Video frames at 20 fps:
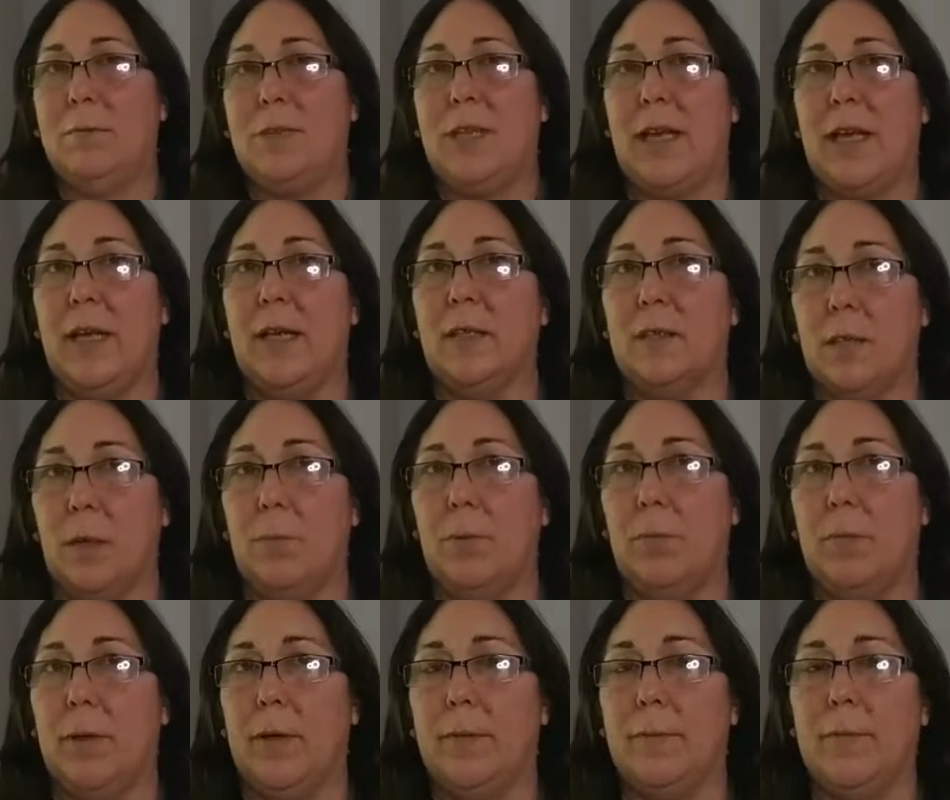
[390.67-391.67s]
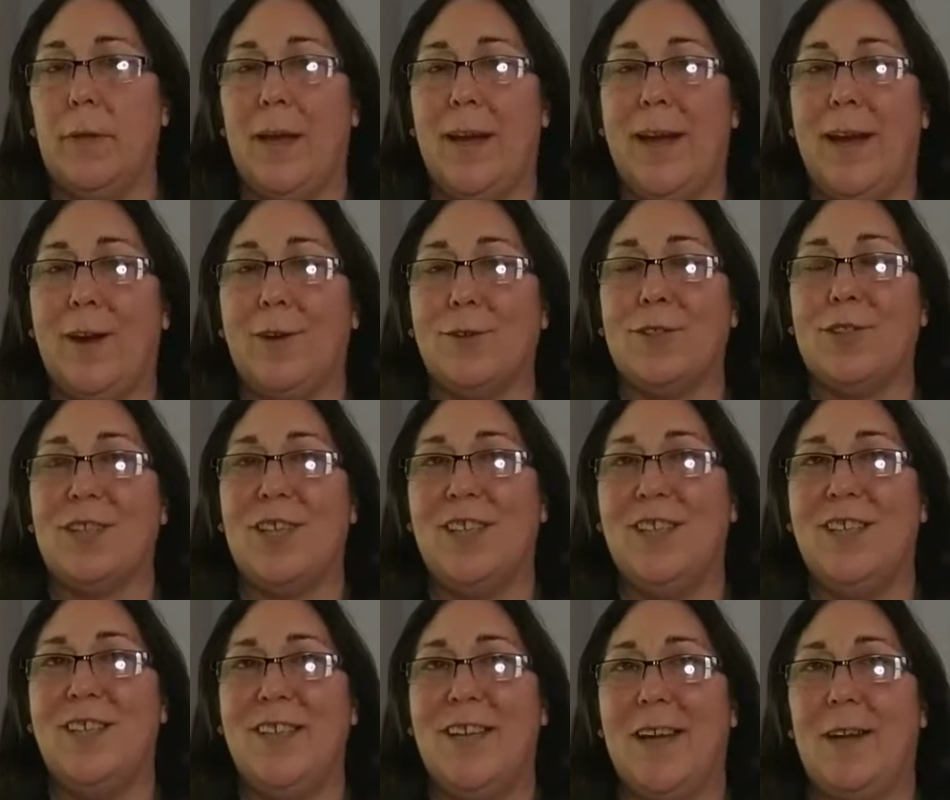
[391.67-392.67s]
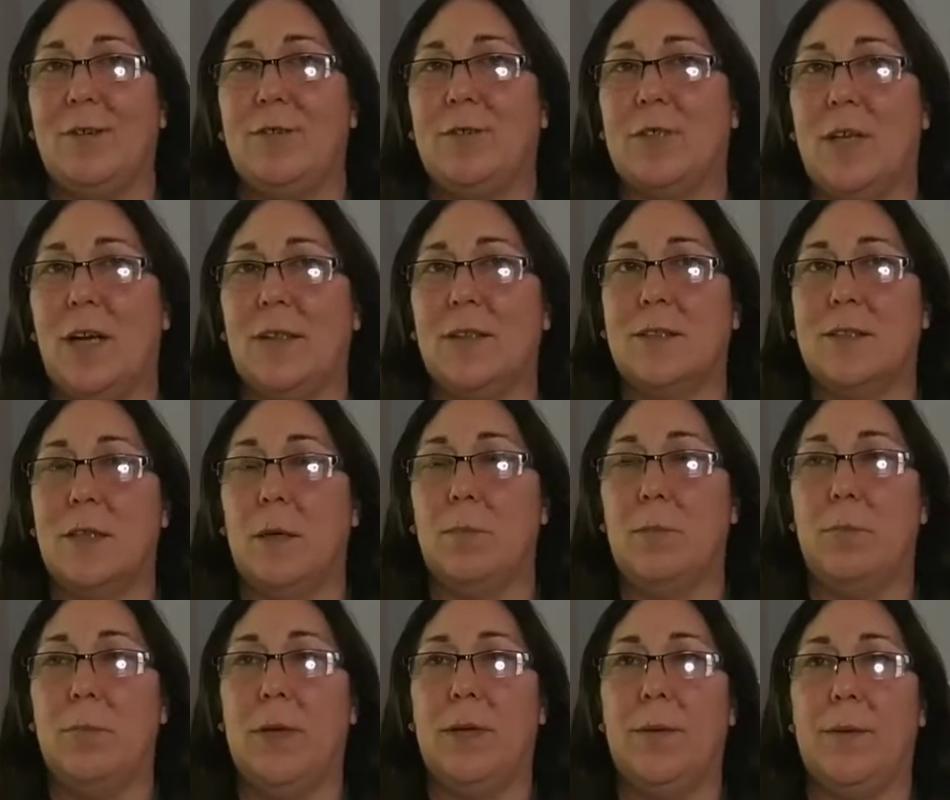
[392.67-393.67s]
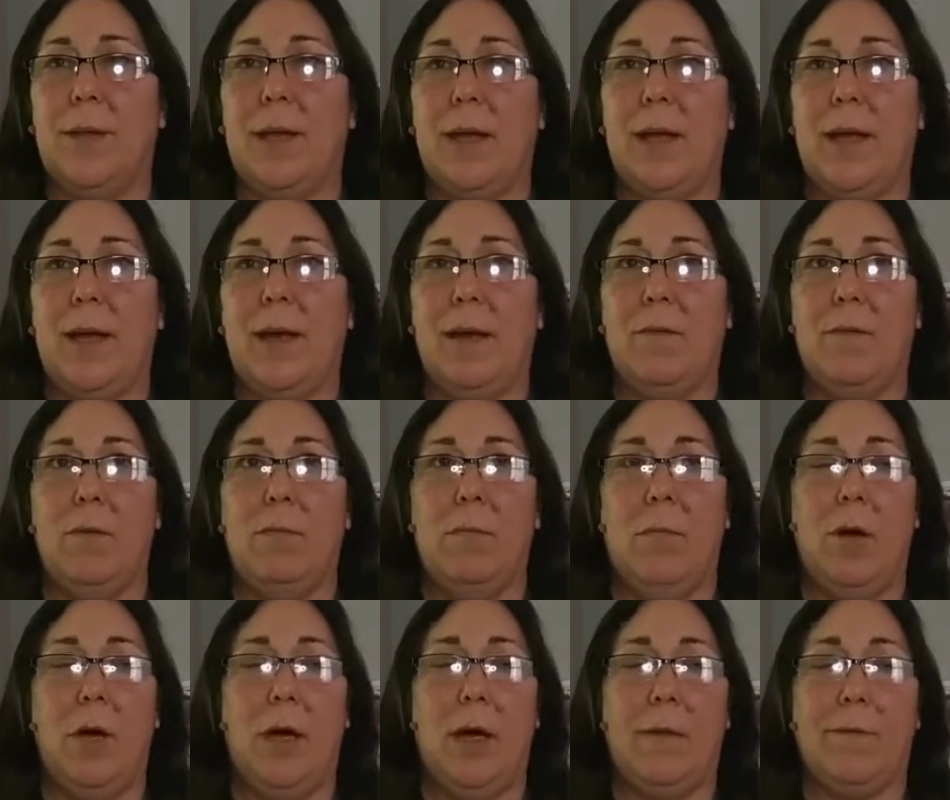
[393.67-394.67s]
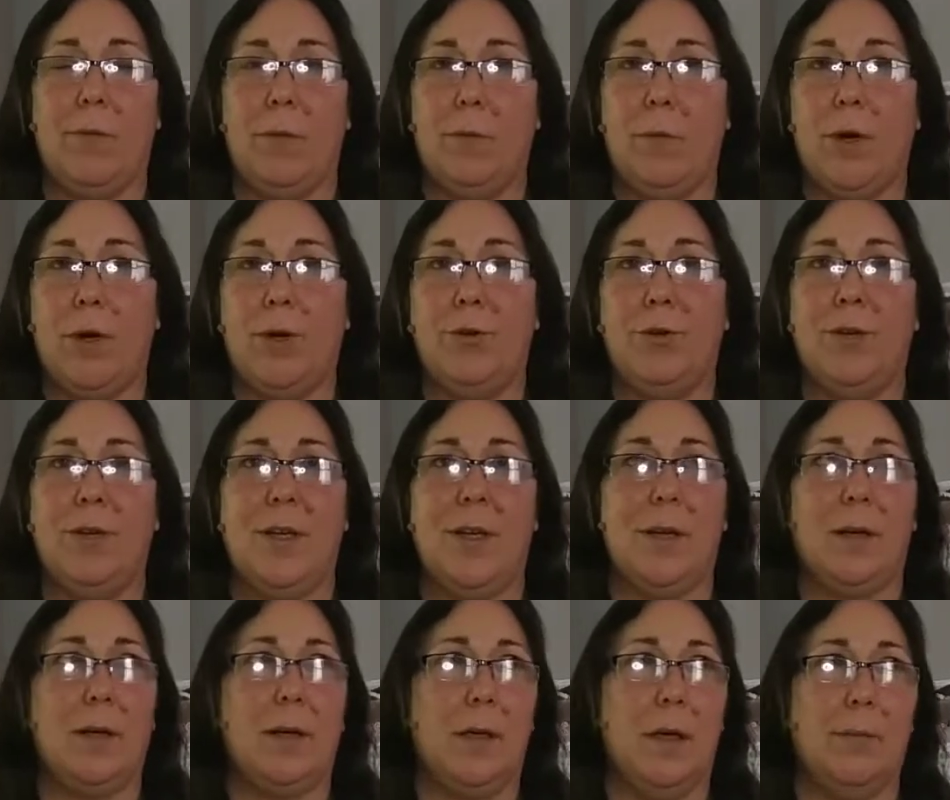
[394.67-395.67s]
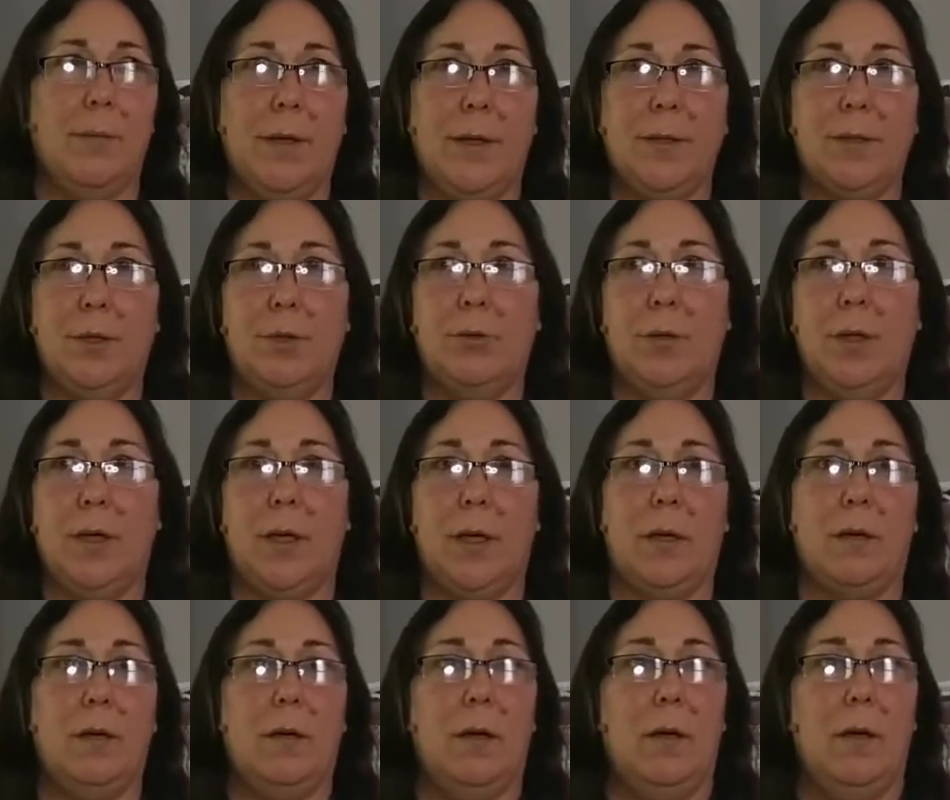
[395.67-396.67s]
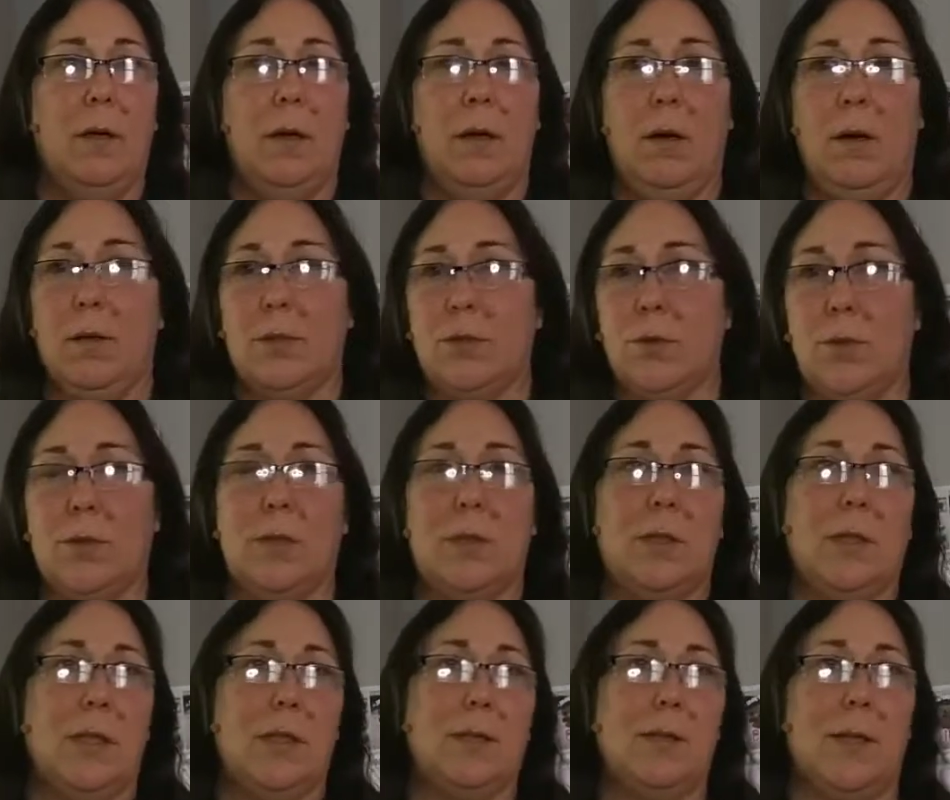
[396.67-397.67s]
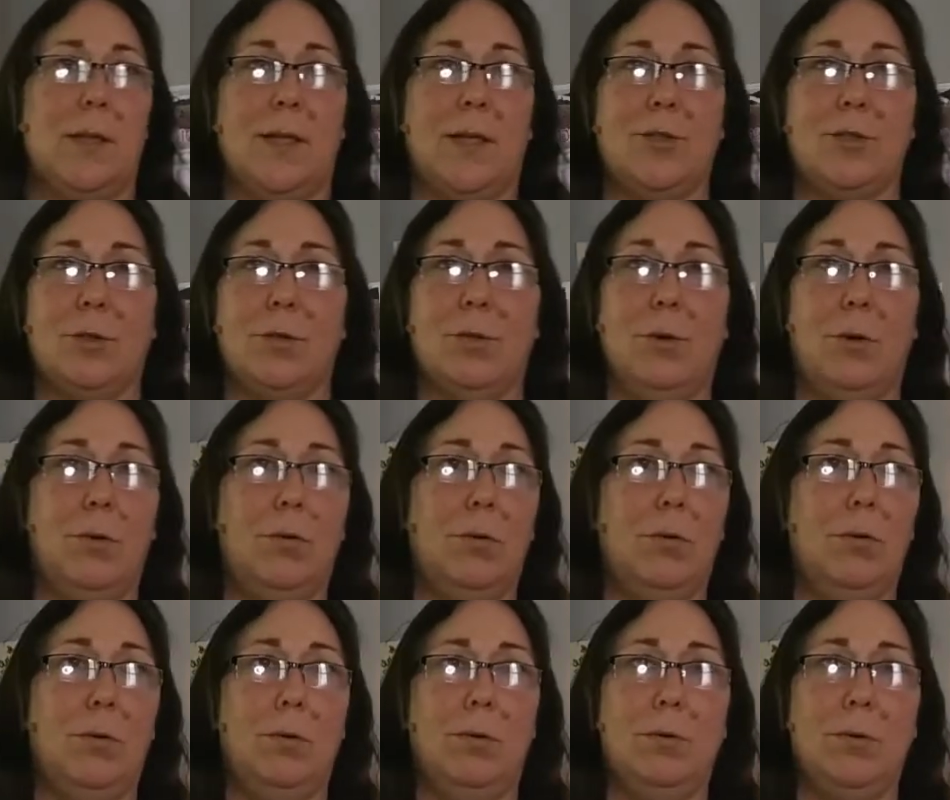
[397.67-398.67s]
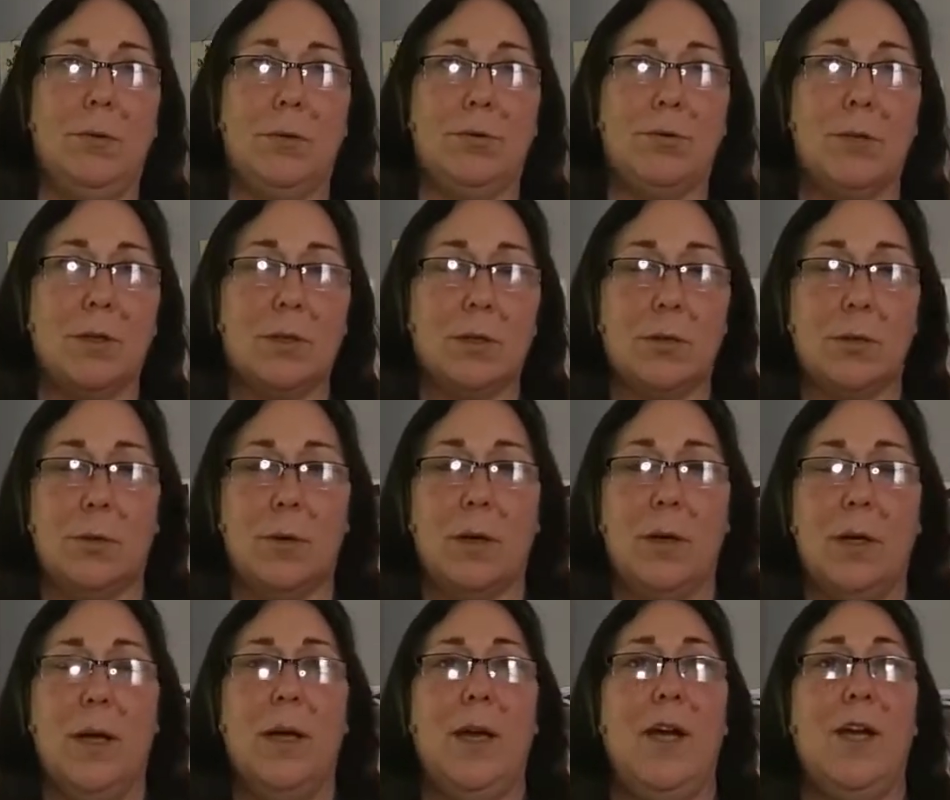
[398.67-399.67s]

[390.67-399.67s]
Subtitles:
taking a supplement, a hair, skin, and nails kind of supplement. They have them everywhere. You can get gummies. You can get all sorts of things at your local drugstore.